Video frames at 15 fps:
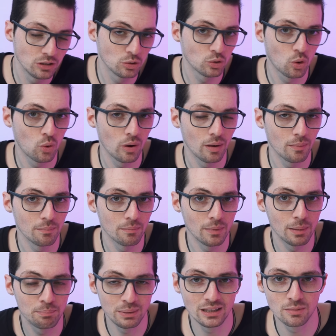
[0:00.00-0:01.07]
need to know
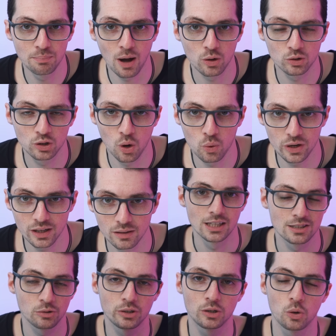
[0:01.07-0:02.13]
a bit about coding,
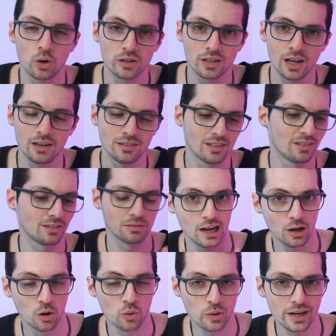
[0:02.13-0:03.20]
so the court cases,
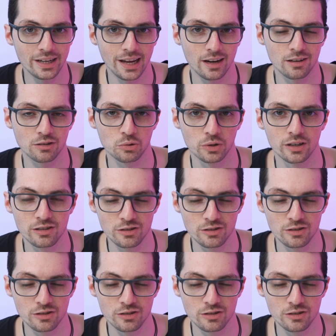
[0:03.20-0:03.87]
great extra